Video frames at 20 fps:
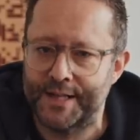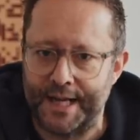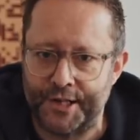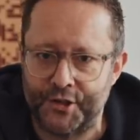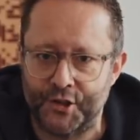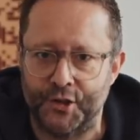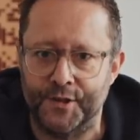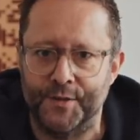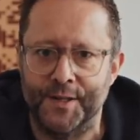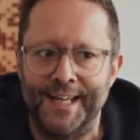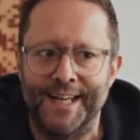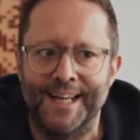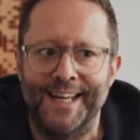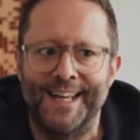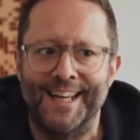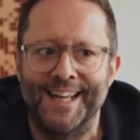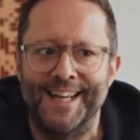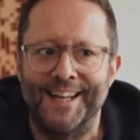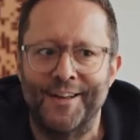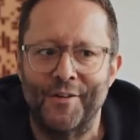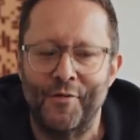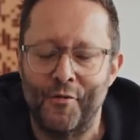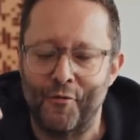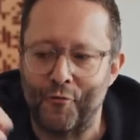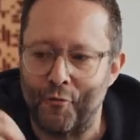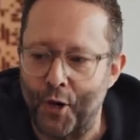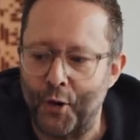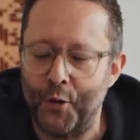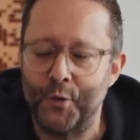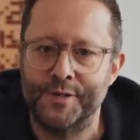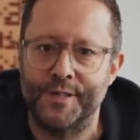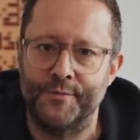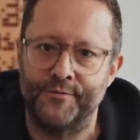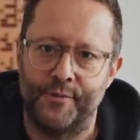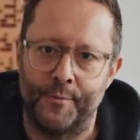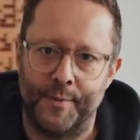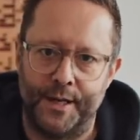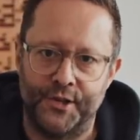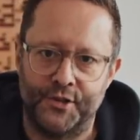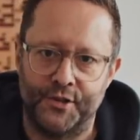connection throws
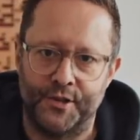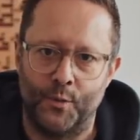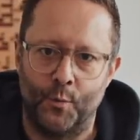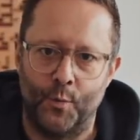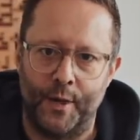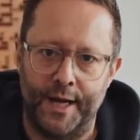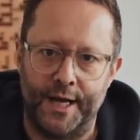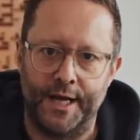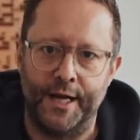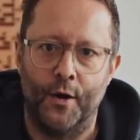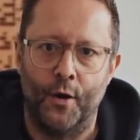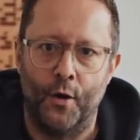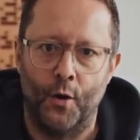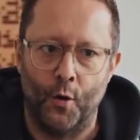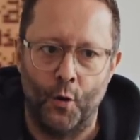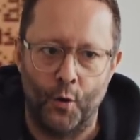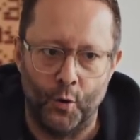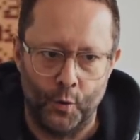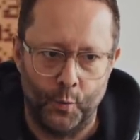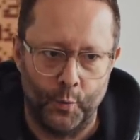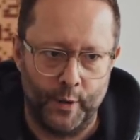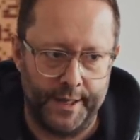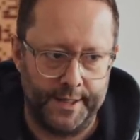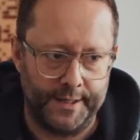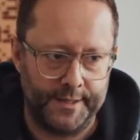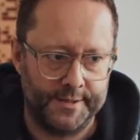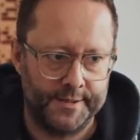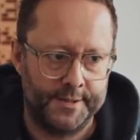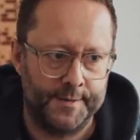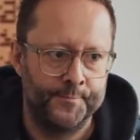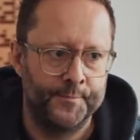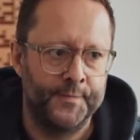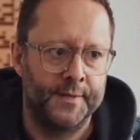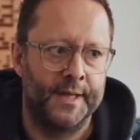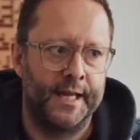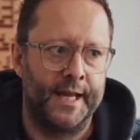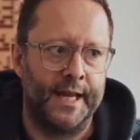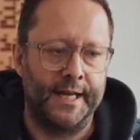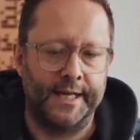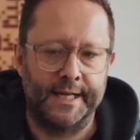information away always.
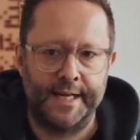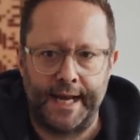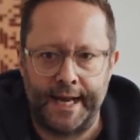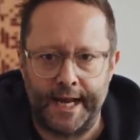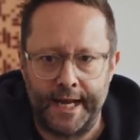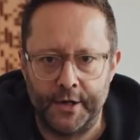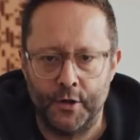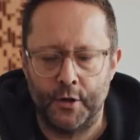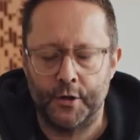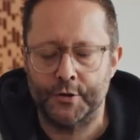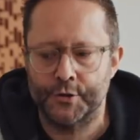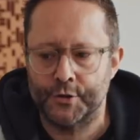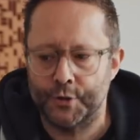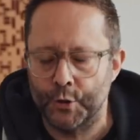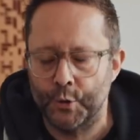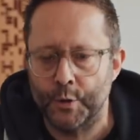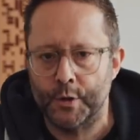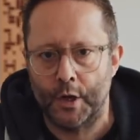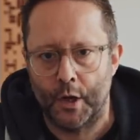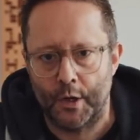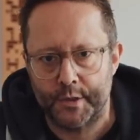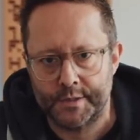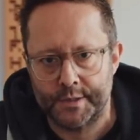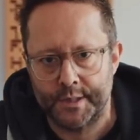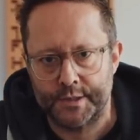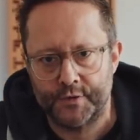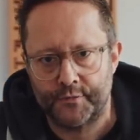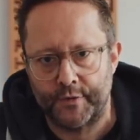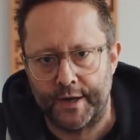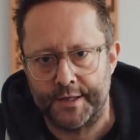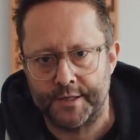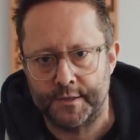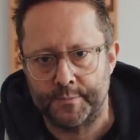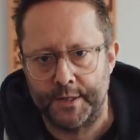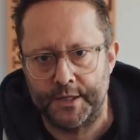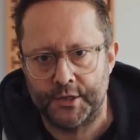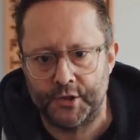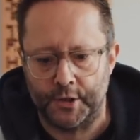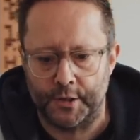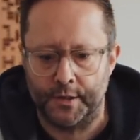It cannot do lossless
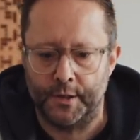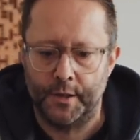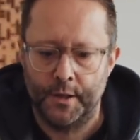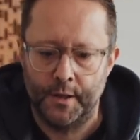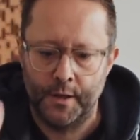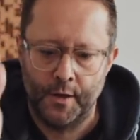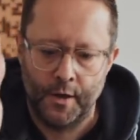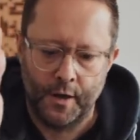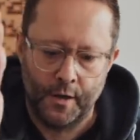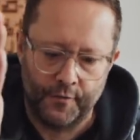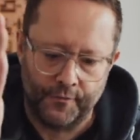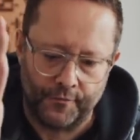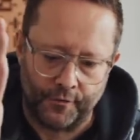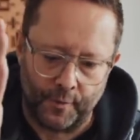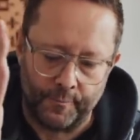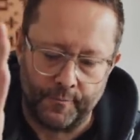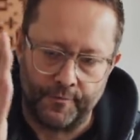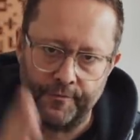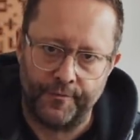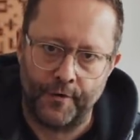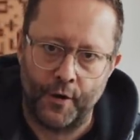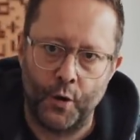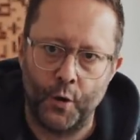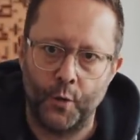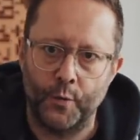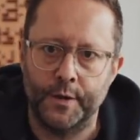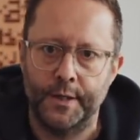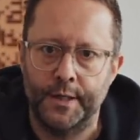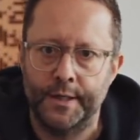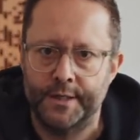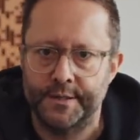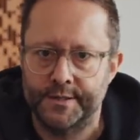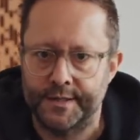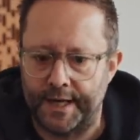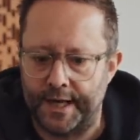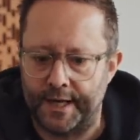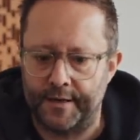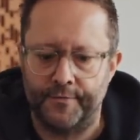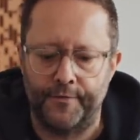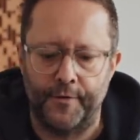transmission from phone to
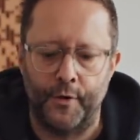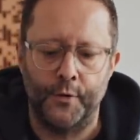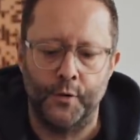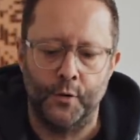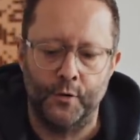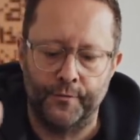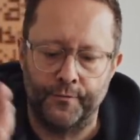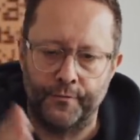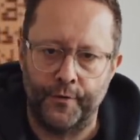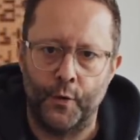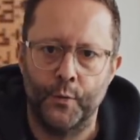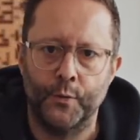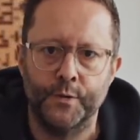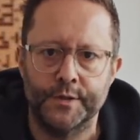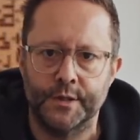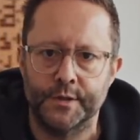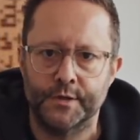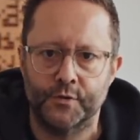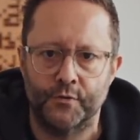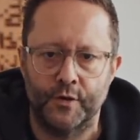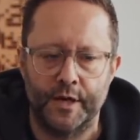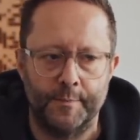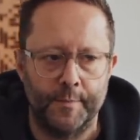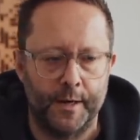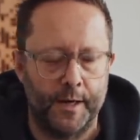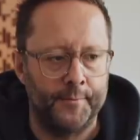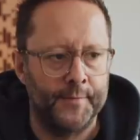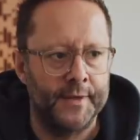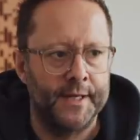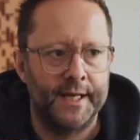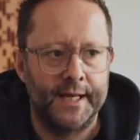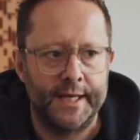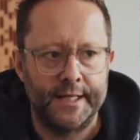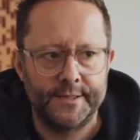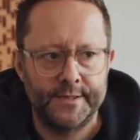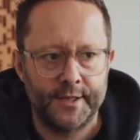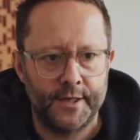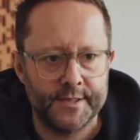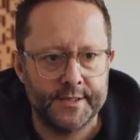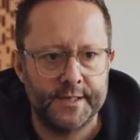headphone or phone to streamer.
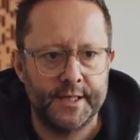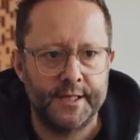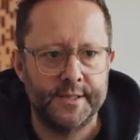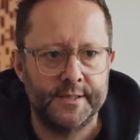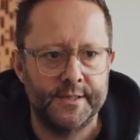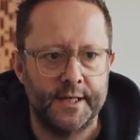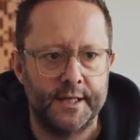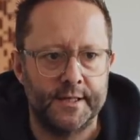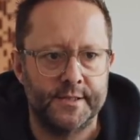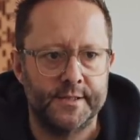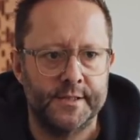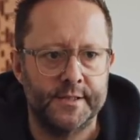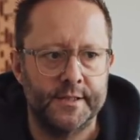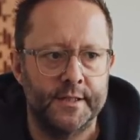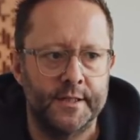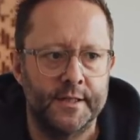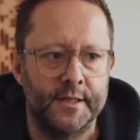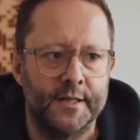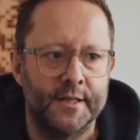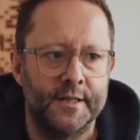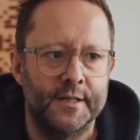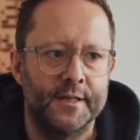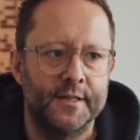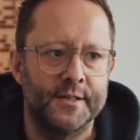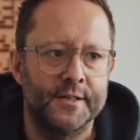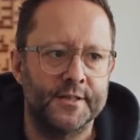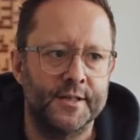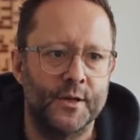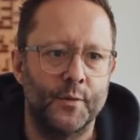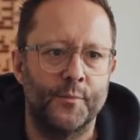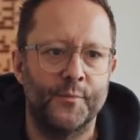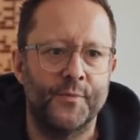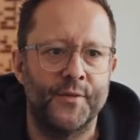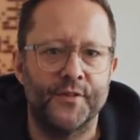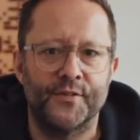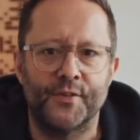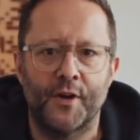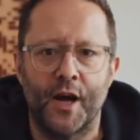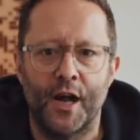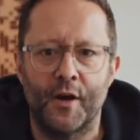It doesn't exist. So
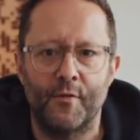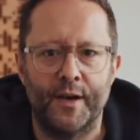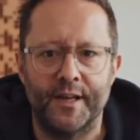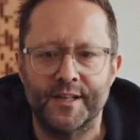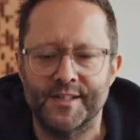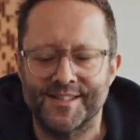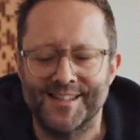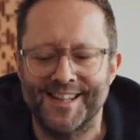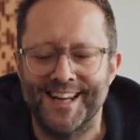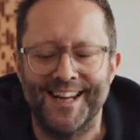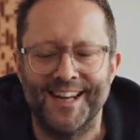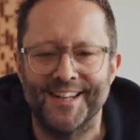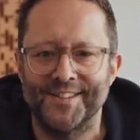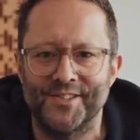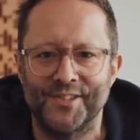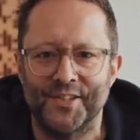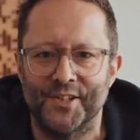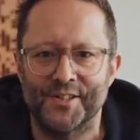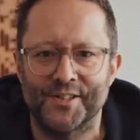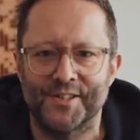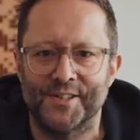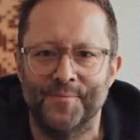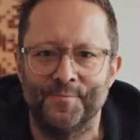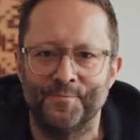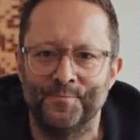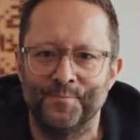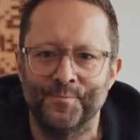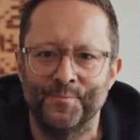this high-res thing is just,